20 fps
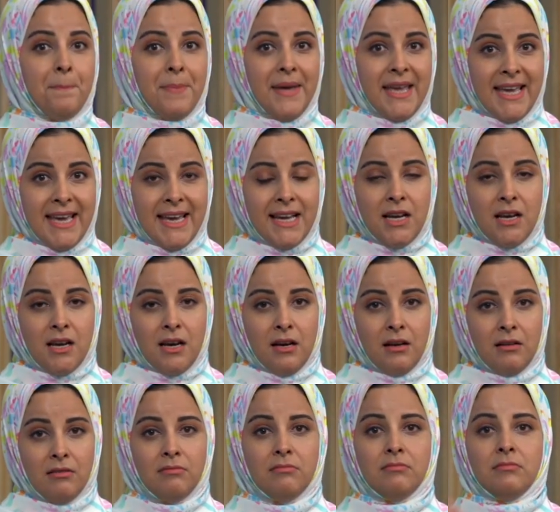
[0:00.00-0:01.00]
Big.
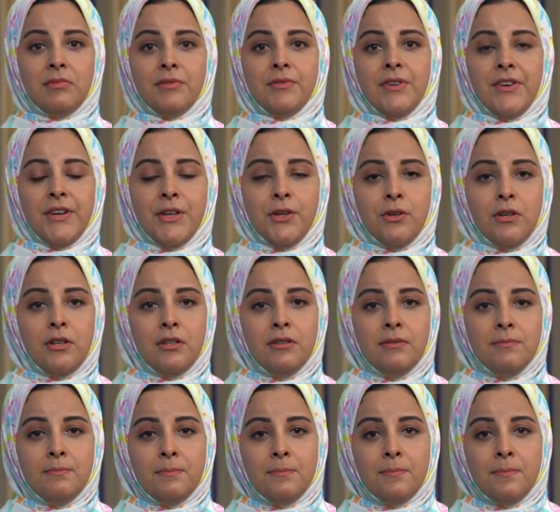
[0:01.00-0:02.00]
Very good.
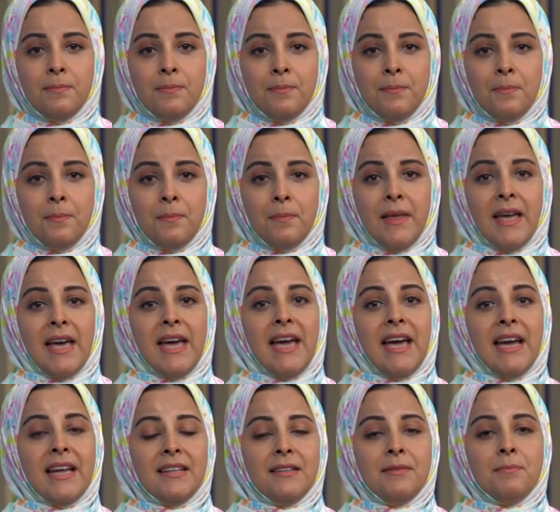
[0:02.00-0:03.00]

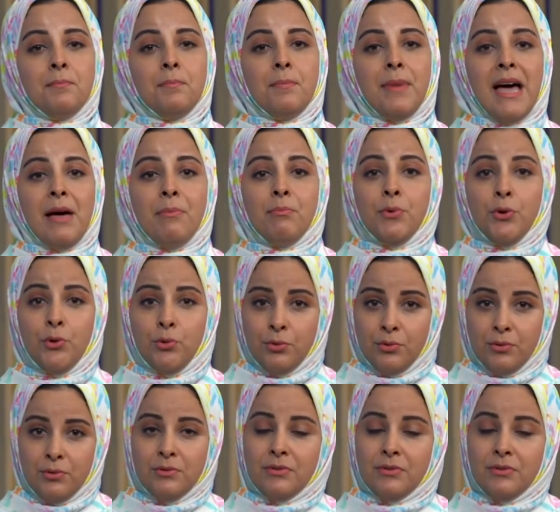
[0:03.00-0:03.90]
And bamboo.